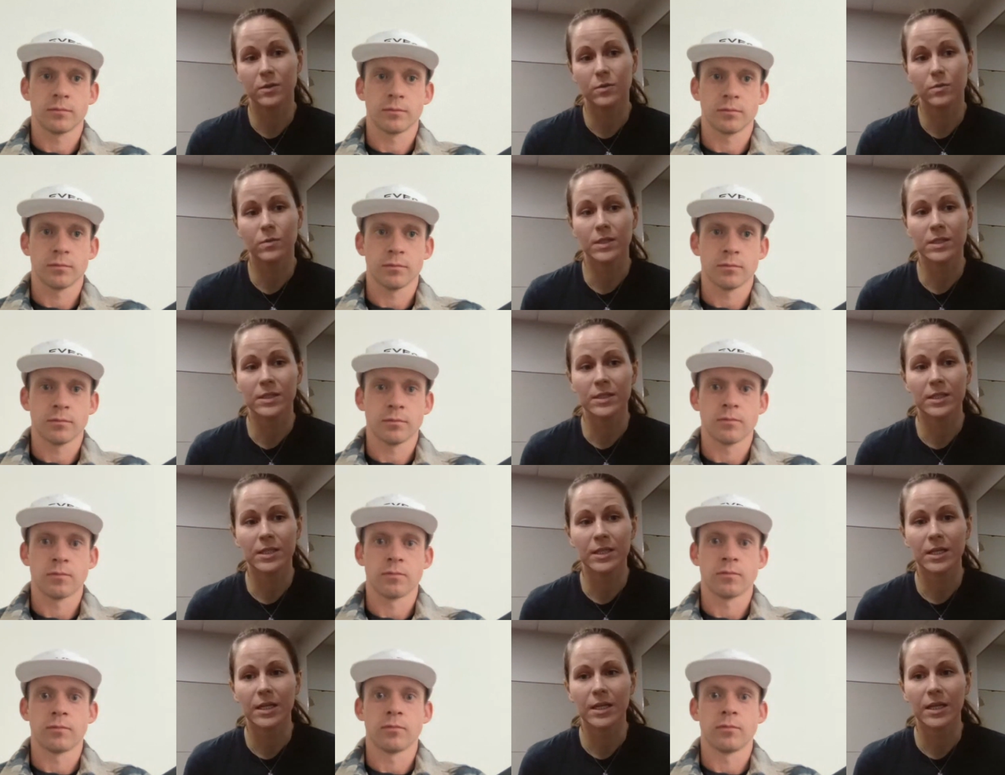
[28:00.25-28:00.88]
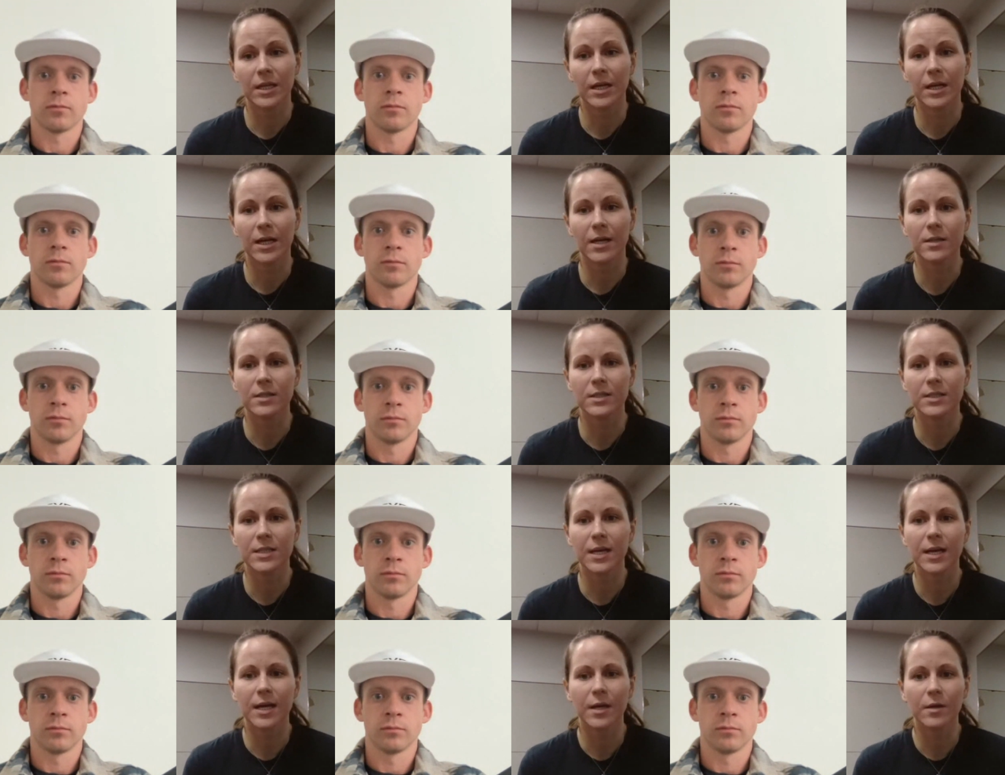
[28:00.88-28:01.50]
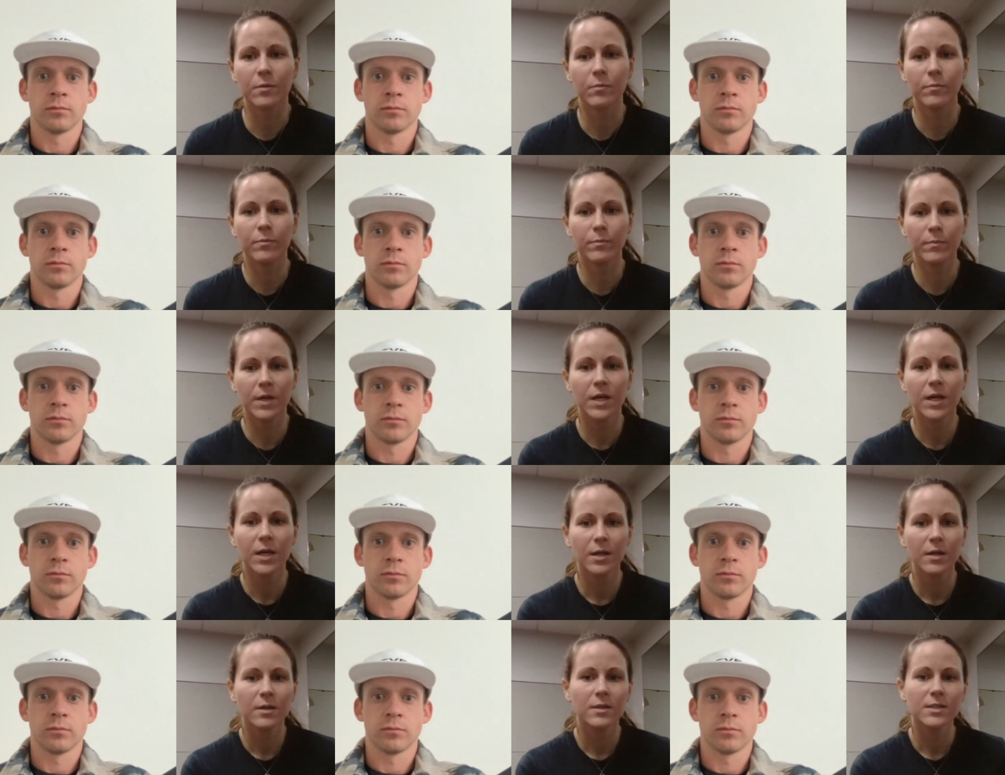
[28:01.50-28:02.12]
Speaker 1: I was getting that outside
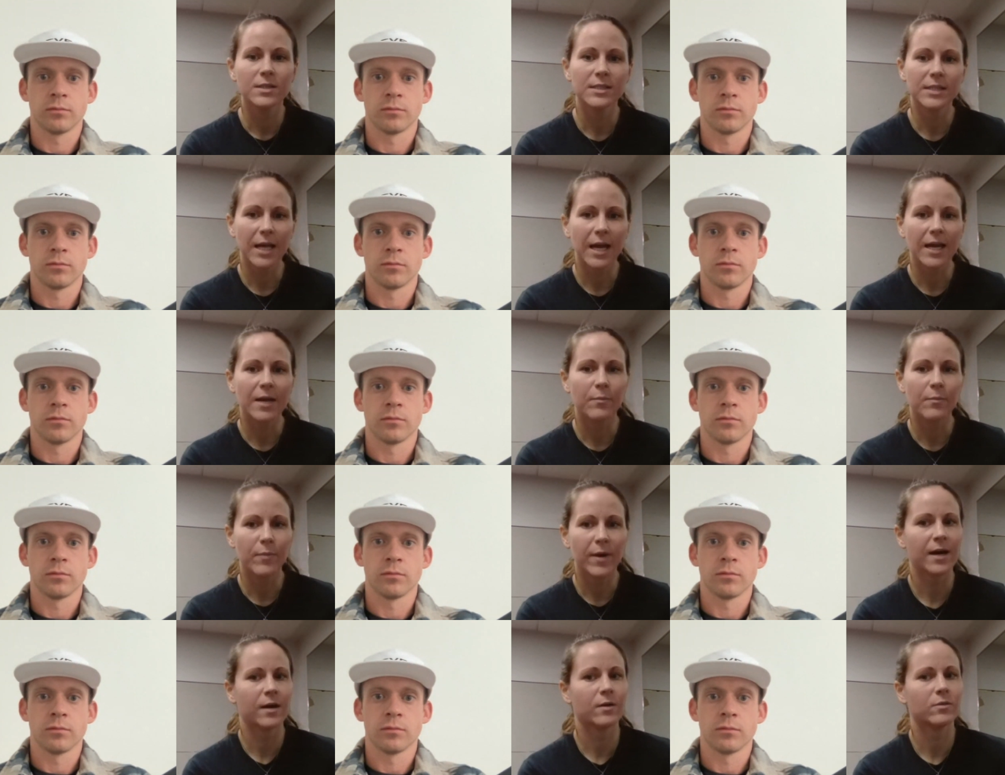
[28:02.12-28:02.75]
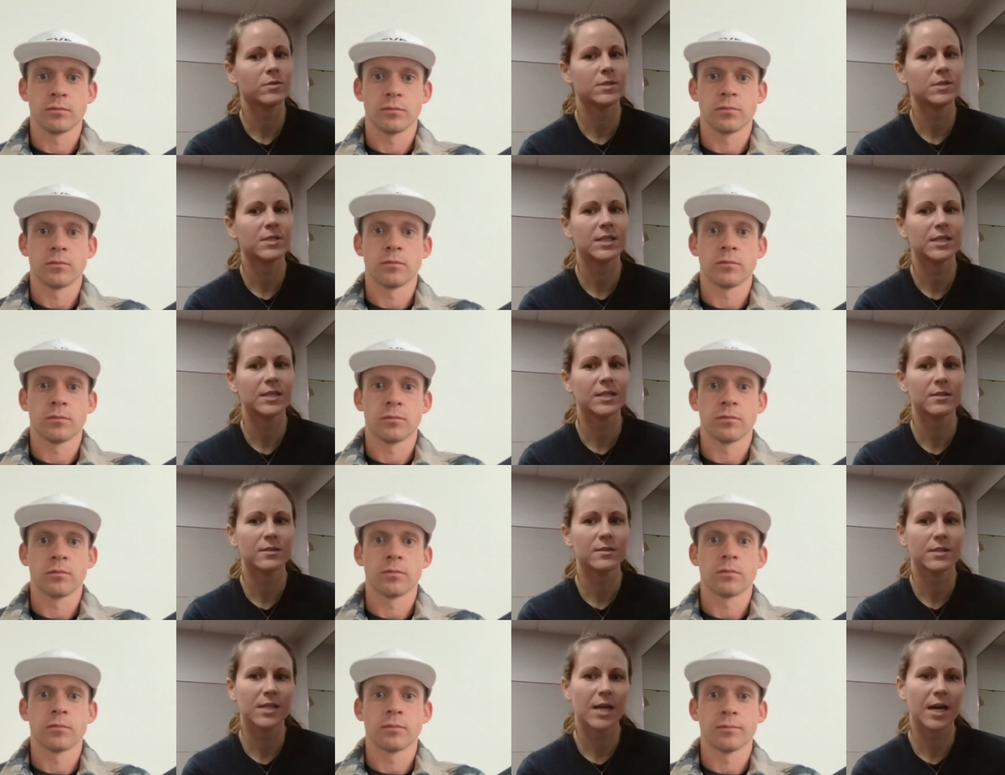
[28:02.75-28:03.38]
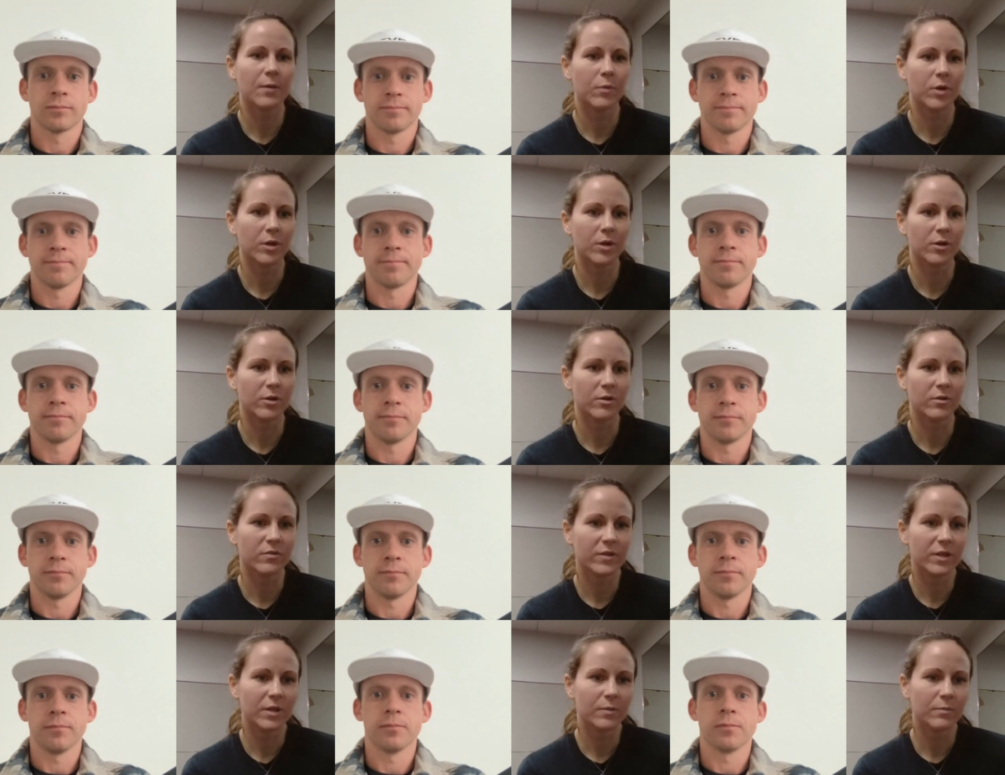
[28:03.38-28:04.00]
slight pounding, time on your
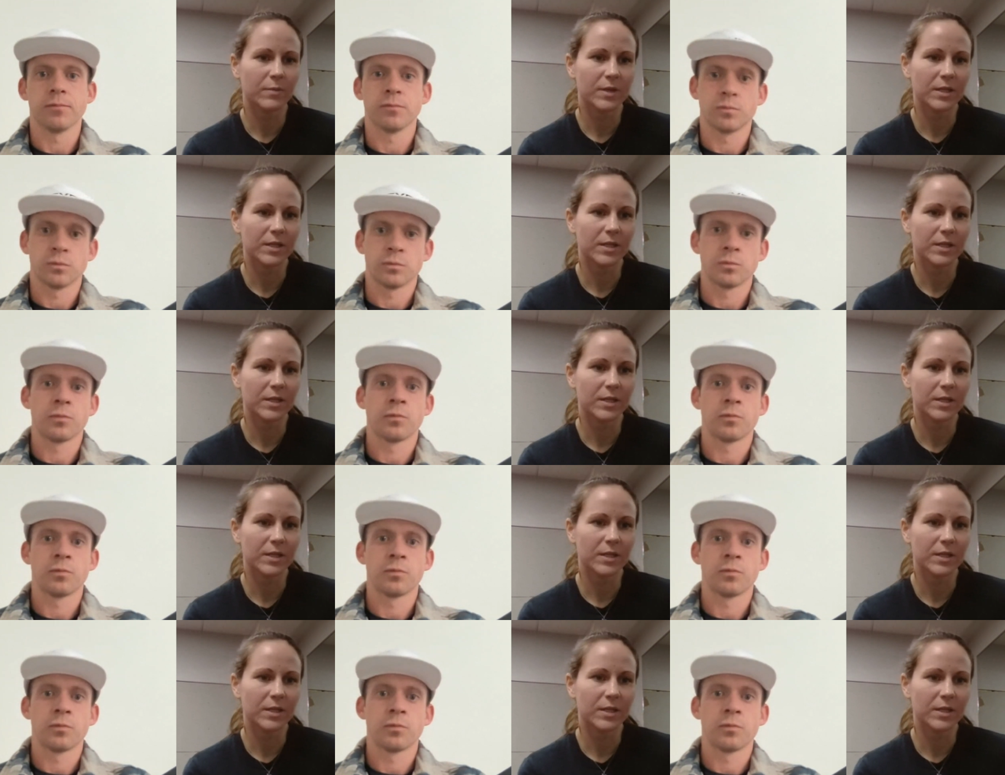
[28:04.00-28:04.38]
feet, muscle